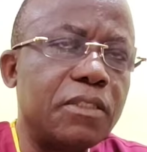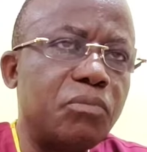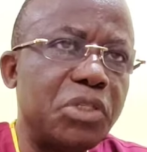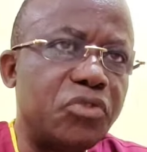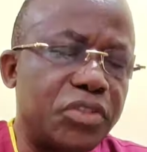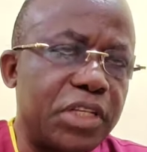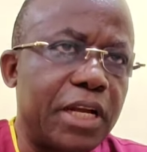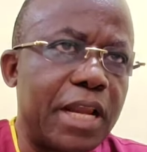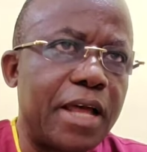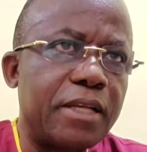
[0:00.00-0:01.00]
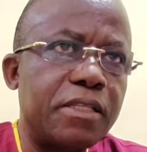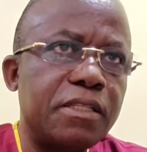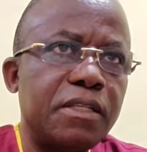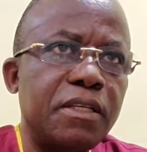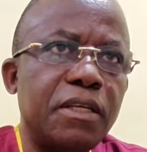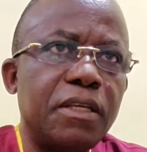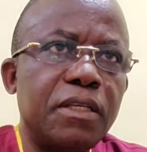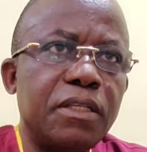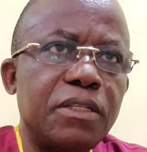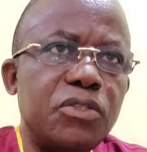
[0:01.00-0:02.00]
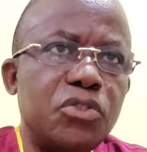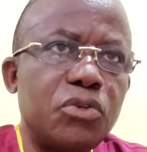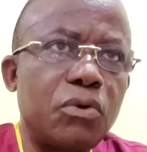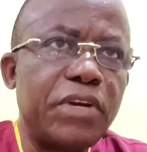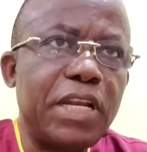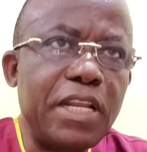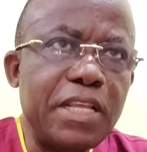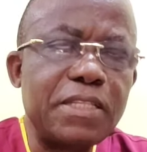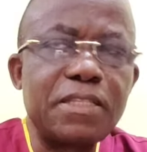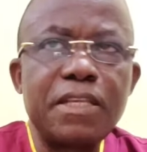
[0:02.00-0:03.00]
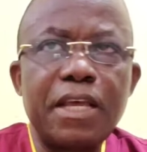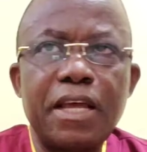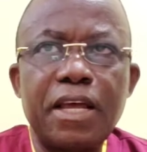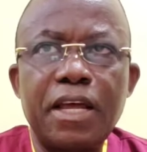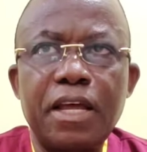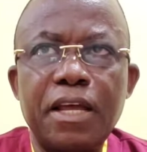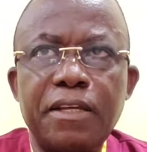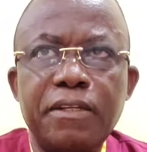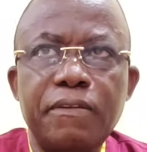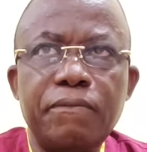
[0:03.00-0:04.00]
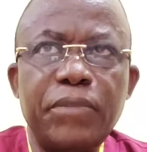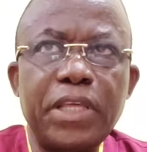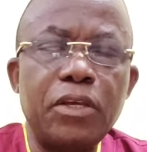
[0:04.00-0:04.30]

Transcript: pituitary gland to release the